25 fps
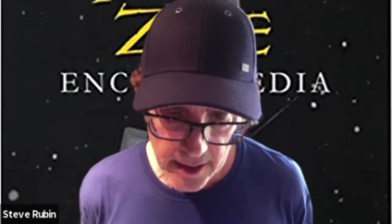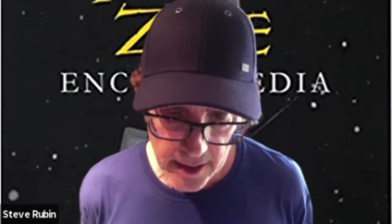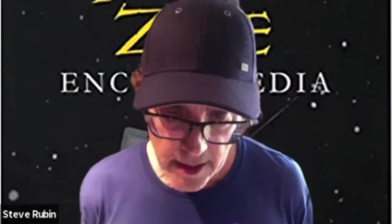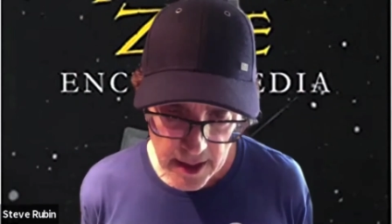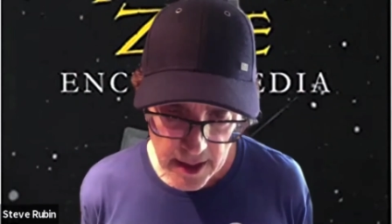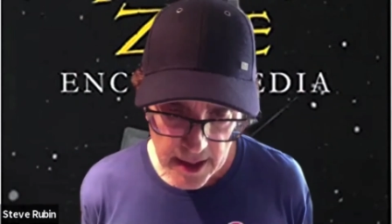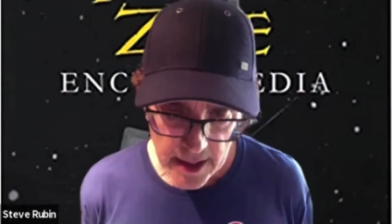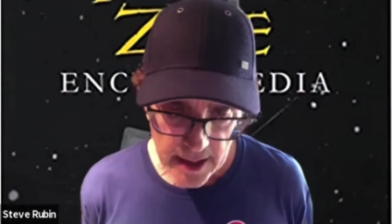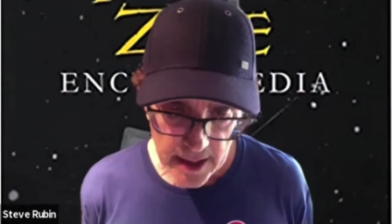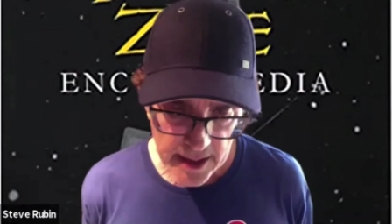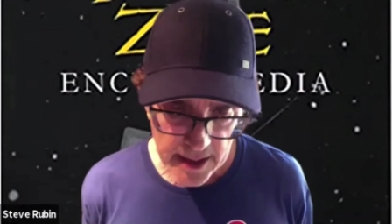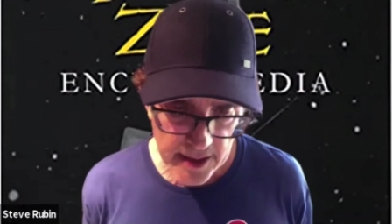
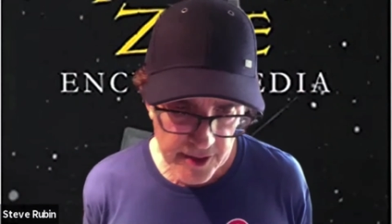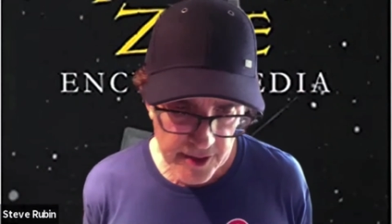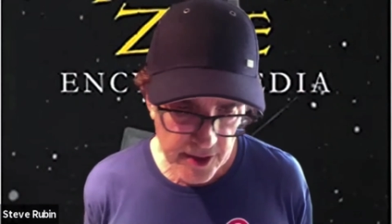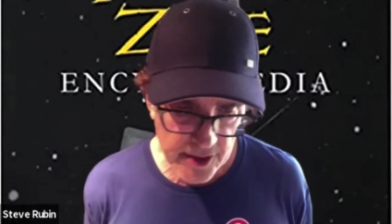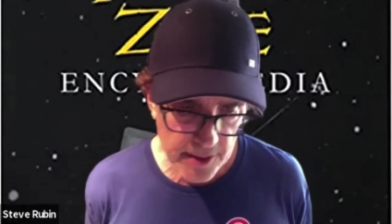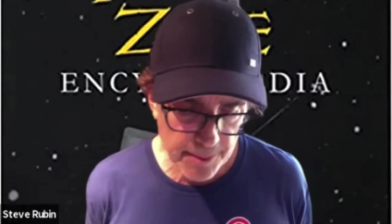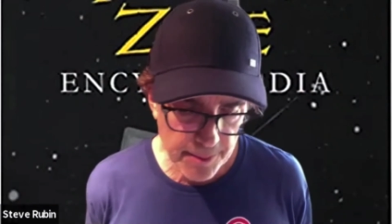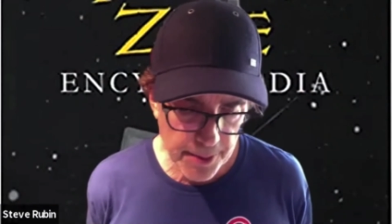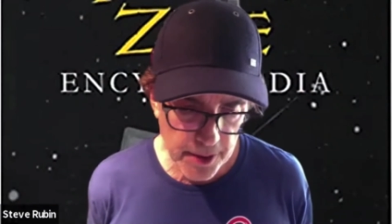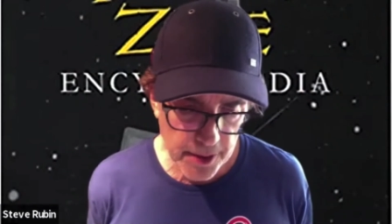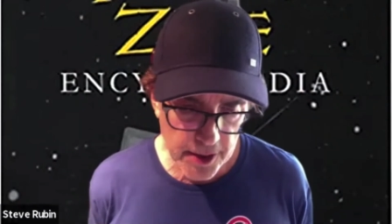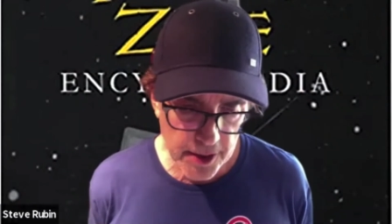he did a
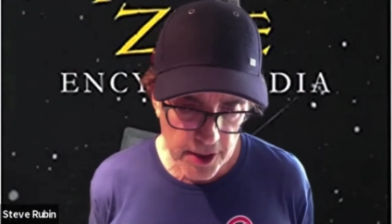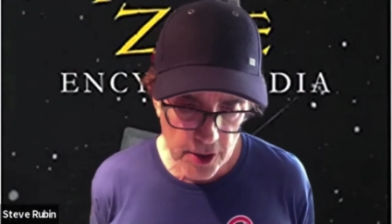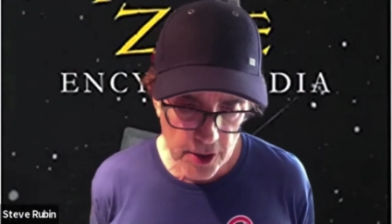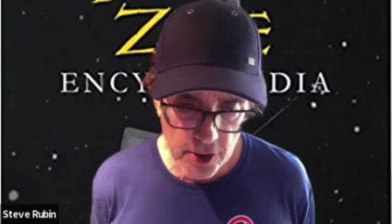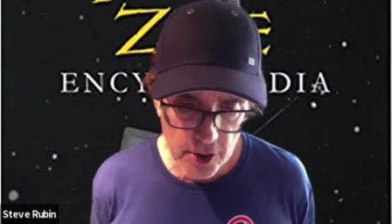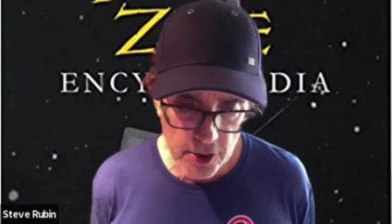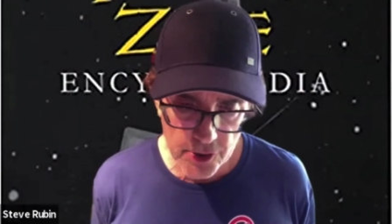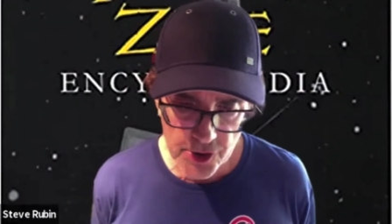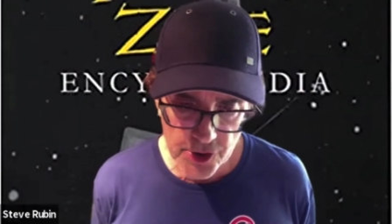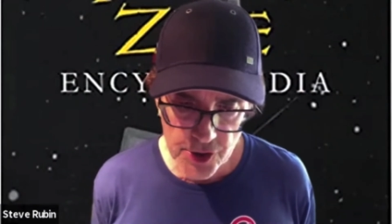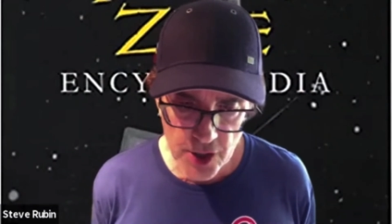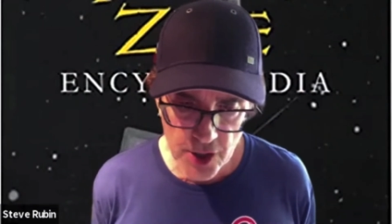political
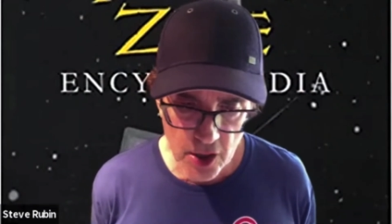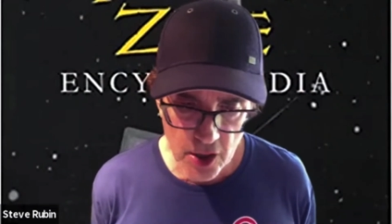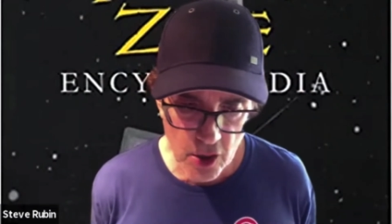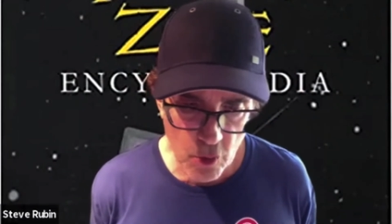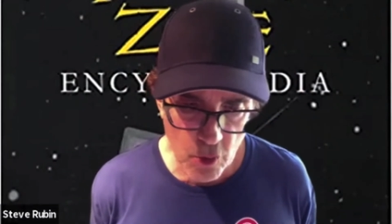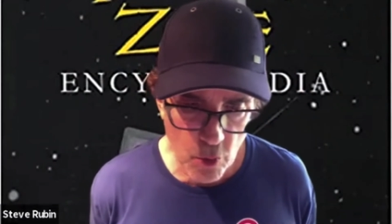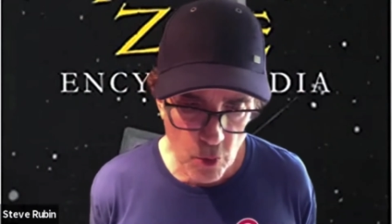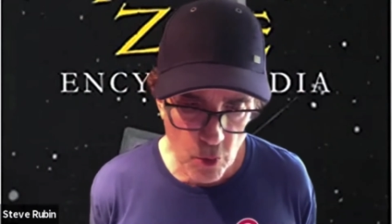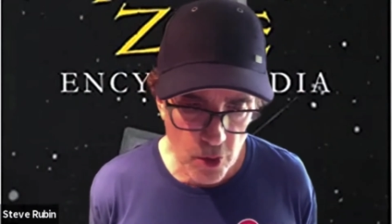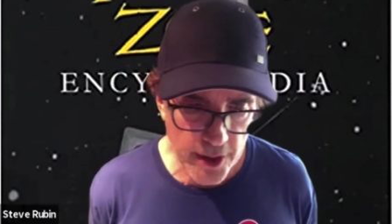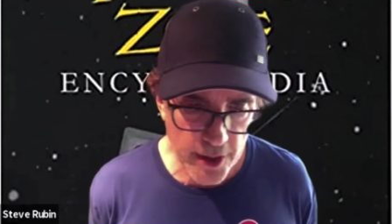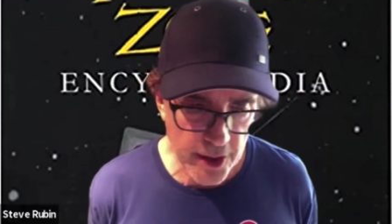show
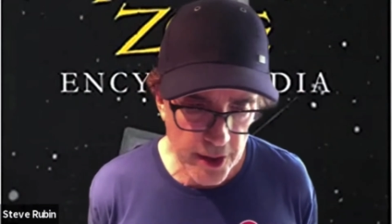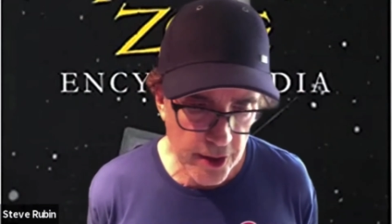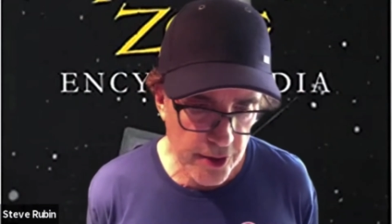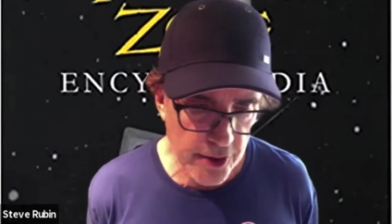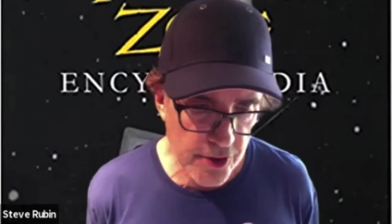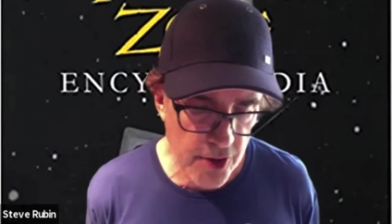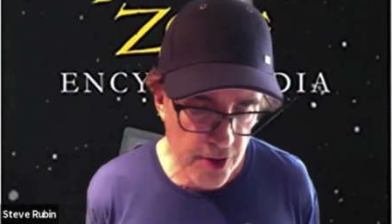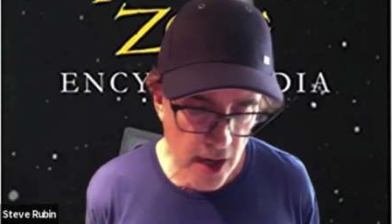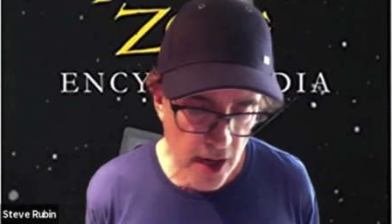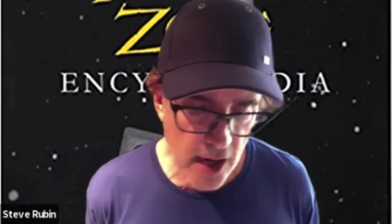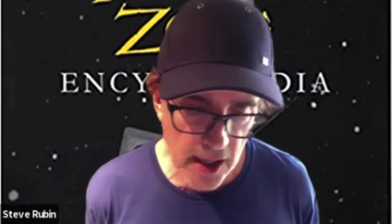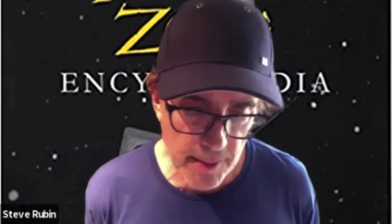where he couldn't
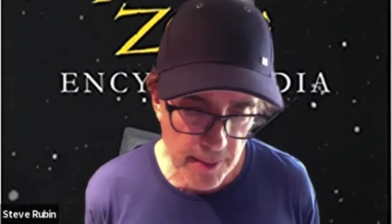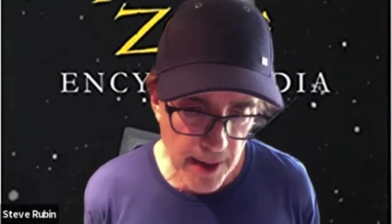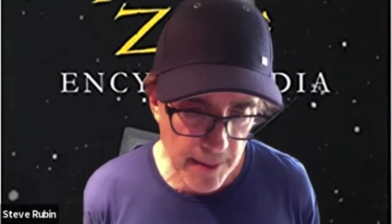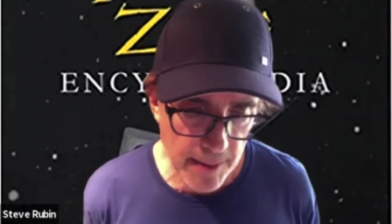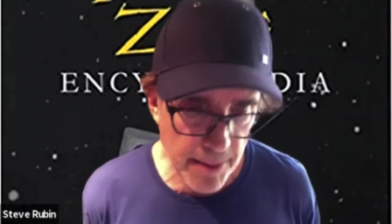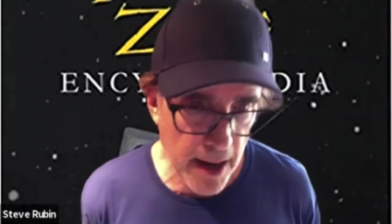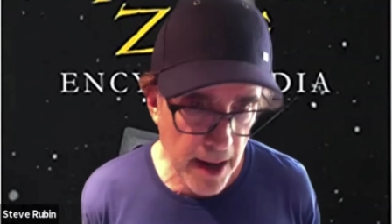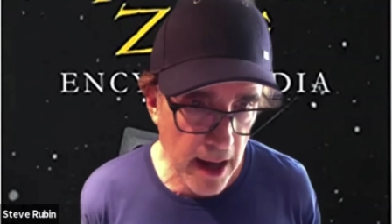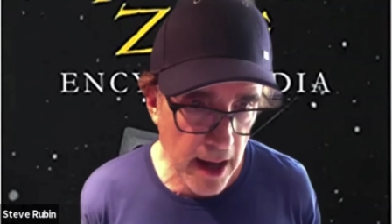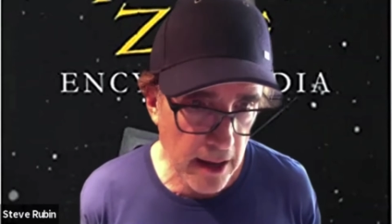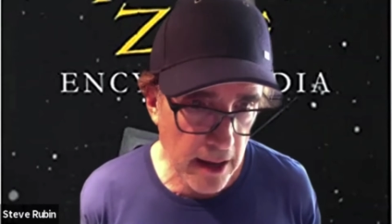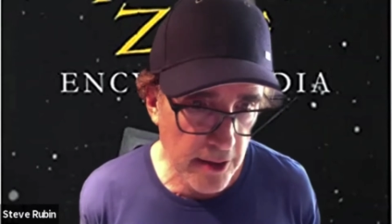talk about
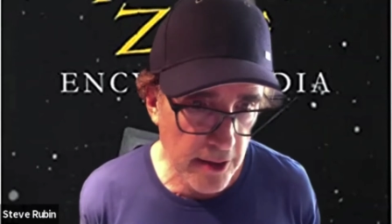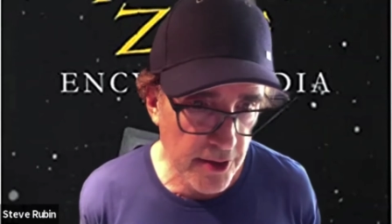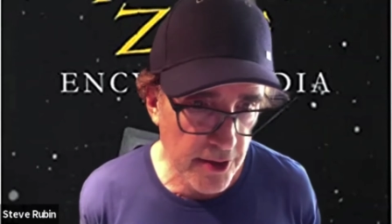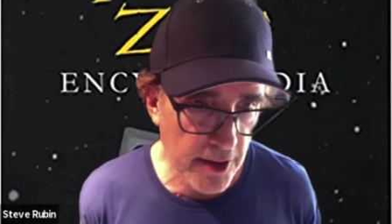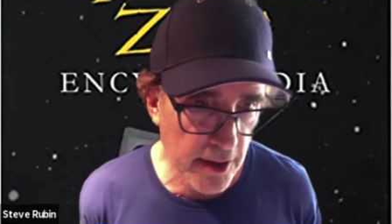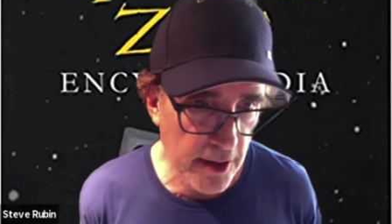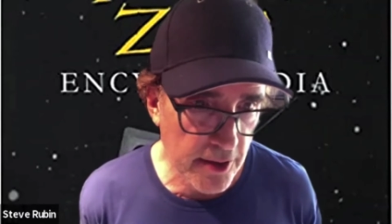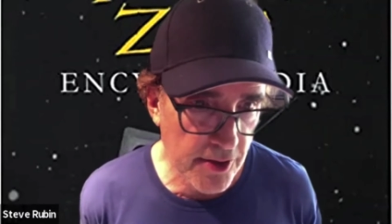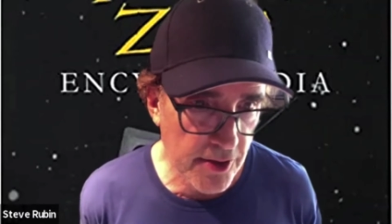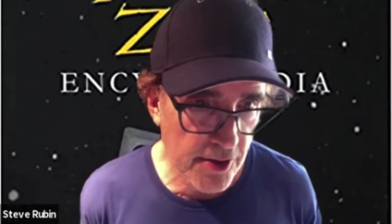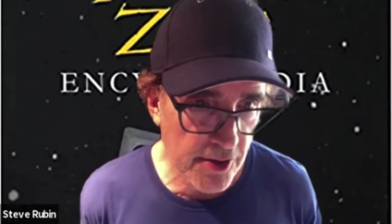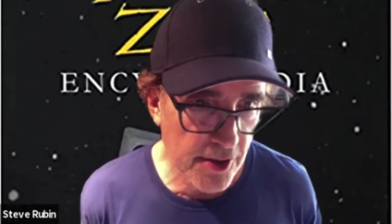
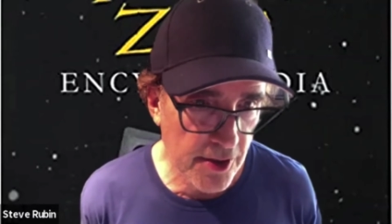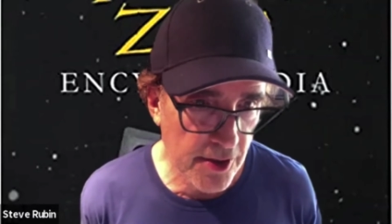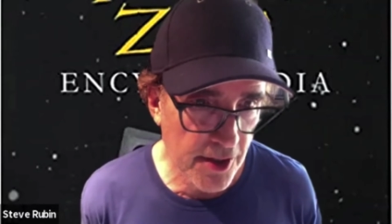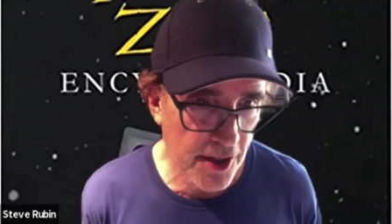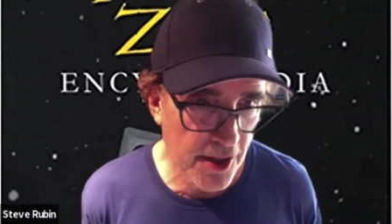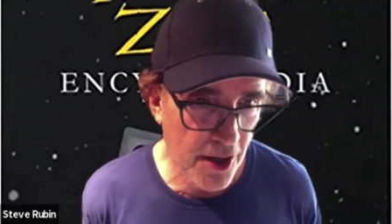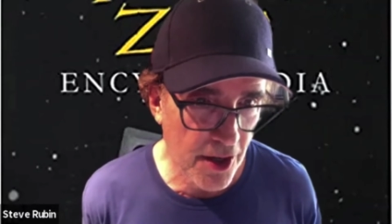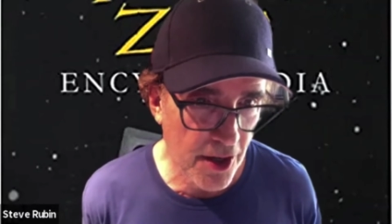politics. You know,